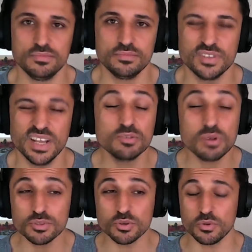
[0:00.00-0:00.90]
So mm-hmm. that's mm.
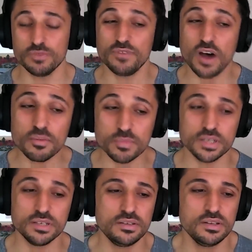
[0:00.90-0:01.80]
what I'm doing with five
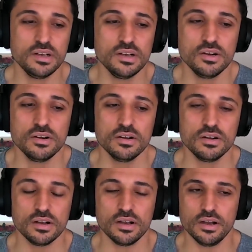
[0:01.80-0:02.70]
minute.
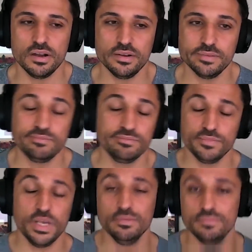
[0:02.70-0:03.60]
Uh,
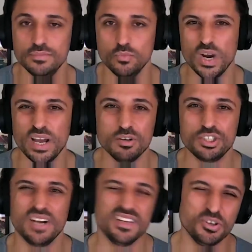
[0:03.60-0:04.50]
yeah, one hour
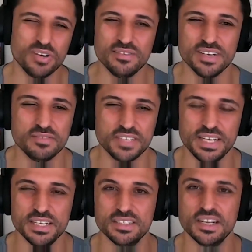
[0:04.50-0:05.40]
chart, I don't have enough
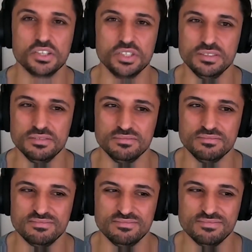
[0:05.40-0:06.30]
data to actually
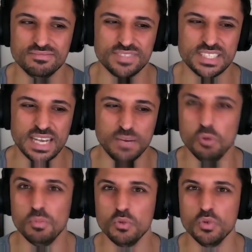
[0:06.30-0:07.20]
say
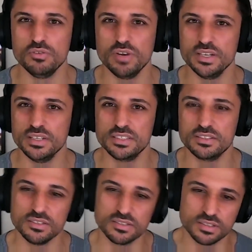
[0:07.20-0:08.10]
what my win rate is
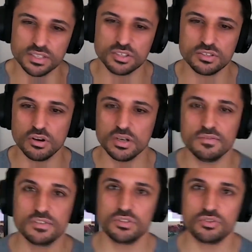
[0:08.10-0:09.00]
because there's just not
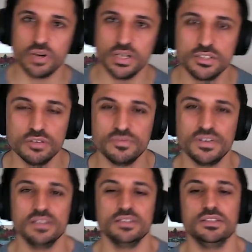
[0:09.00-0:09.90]
enough trades so
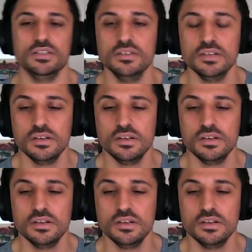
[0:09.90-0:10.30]
far this year.